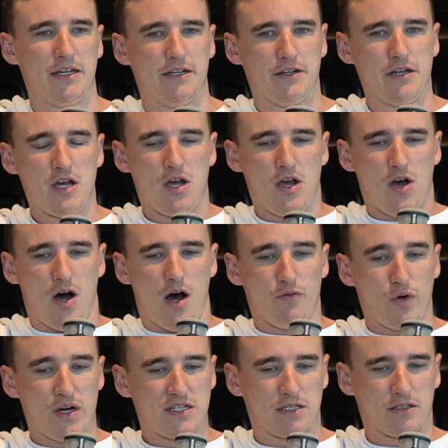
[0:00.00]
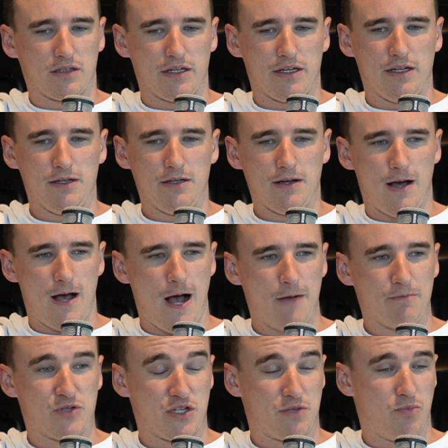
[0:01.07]
And I've recently
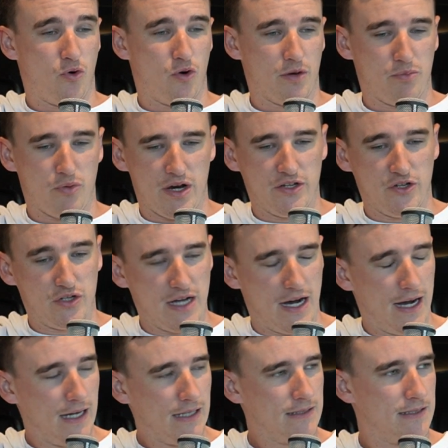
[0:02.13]
just bought a brand new car.